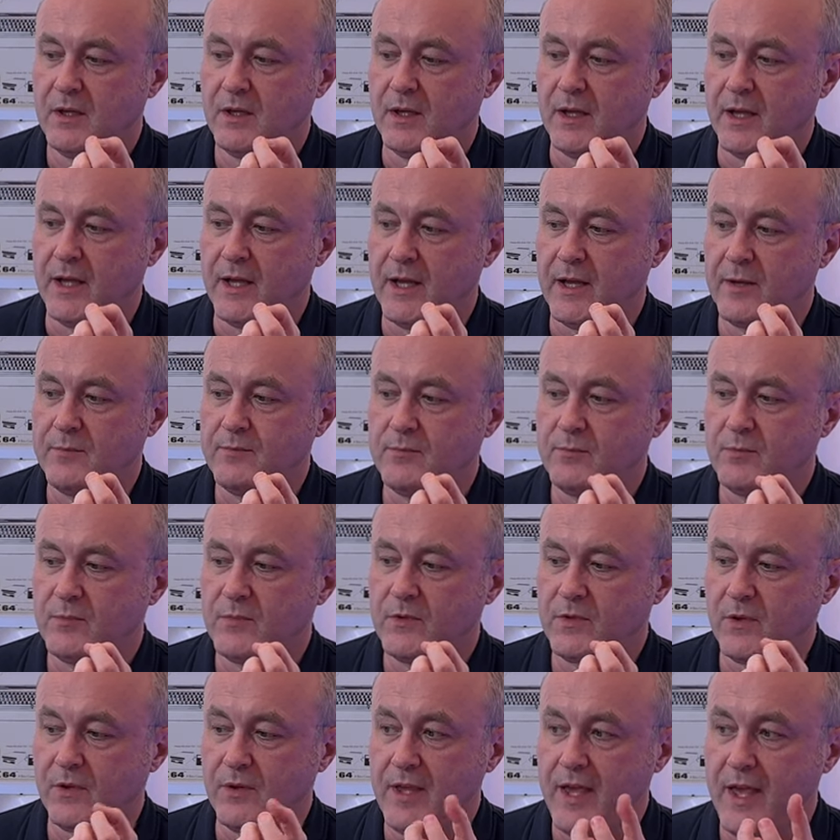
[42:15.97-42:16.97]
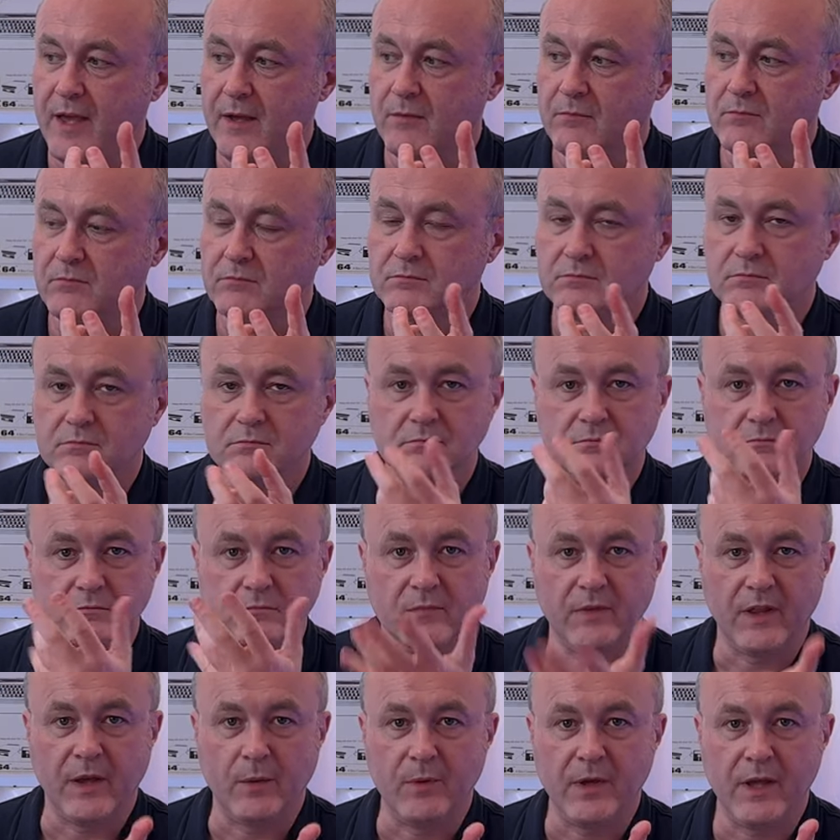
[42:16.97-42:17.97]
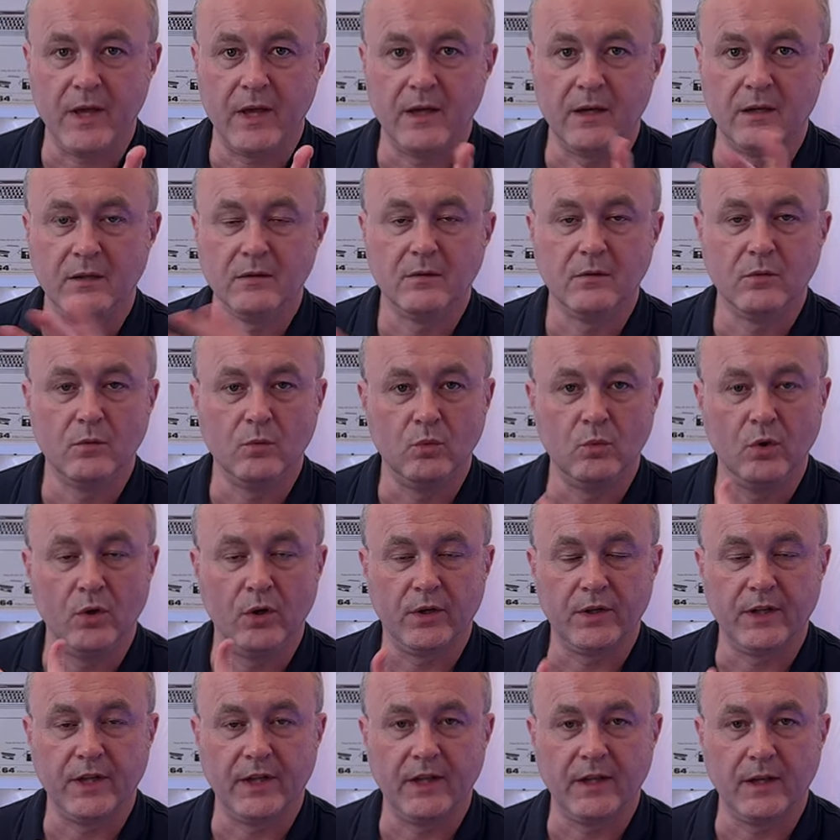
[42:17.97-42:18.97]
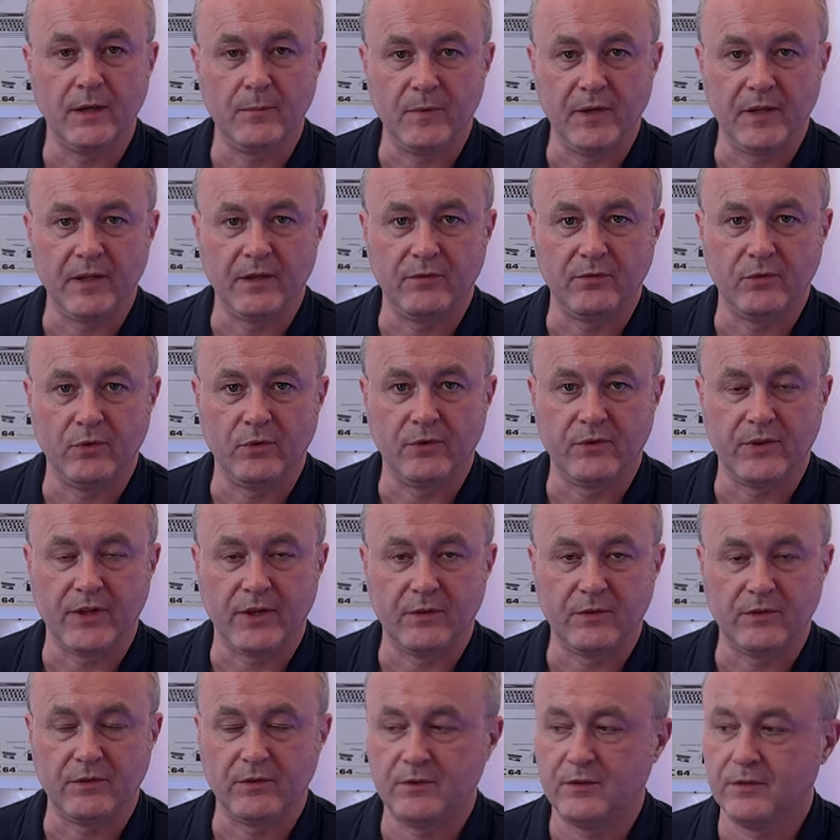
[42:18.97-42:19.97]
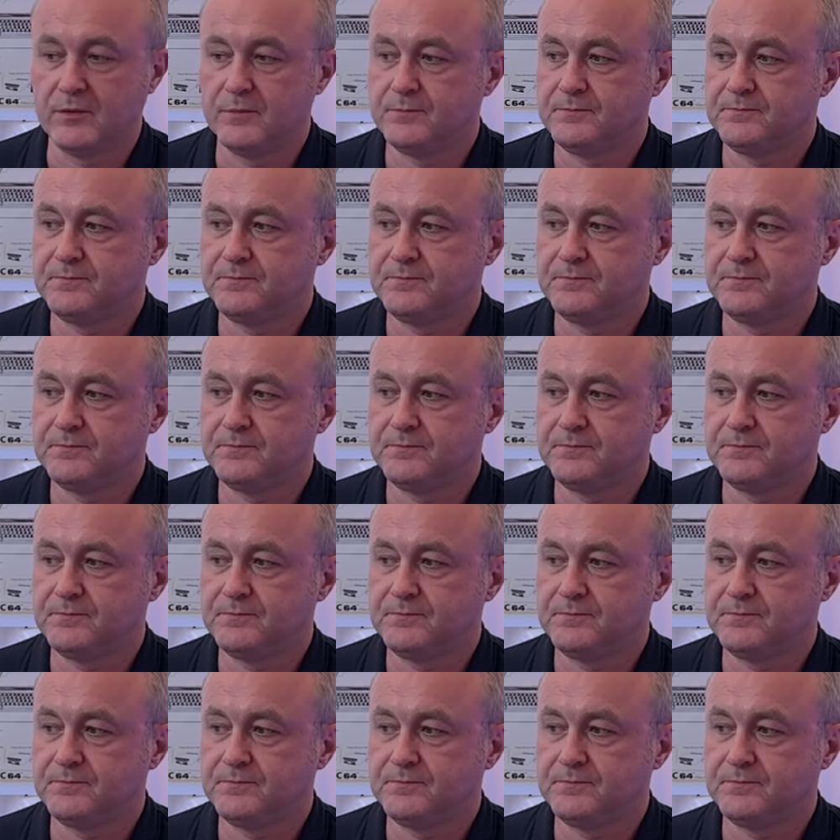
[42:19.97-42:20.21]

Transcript: Um, so yeah, there we are, working Amiga 4000.